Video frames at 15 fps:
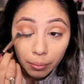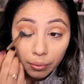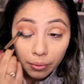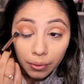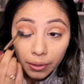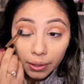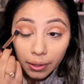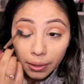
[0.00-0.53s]

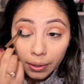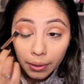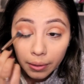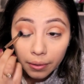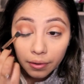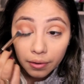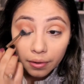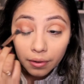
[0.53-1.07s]

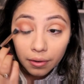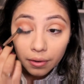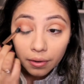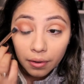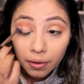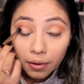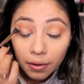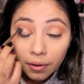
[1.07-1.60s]
pretty.
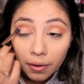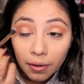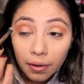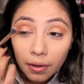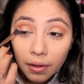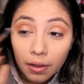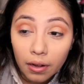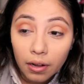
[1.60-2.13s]

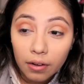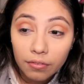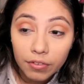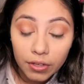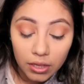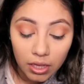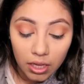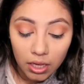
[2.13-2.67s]
I
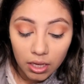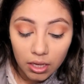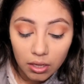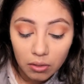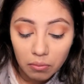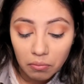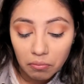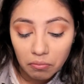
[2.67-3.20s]
feel
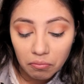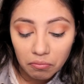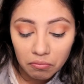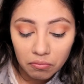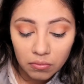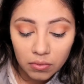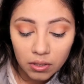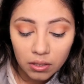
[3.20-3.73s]
like
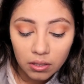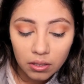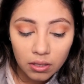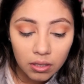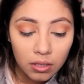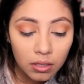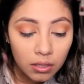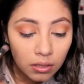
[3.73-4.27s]

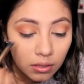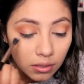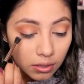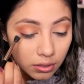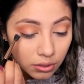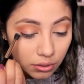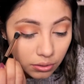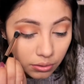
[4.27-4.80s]

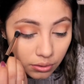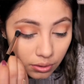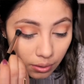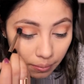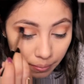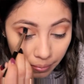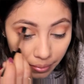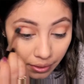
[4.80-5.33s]
let's do
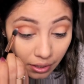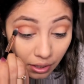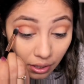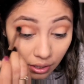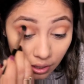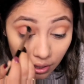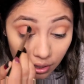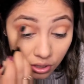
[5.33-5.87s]
some
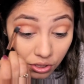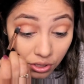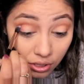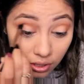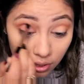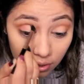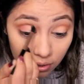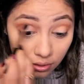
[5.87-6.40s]
Pink
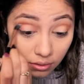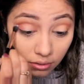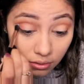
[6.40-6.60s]
Nation.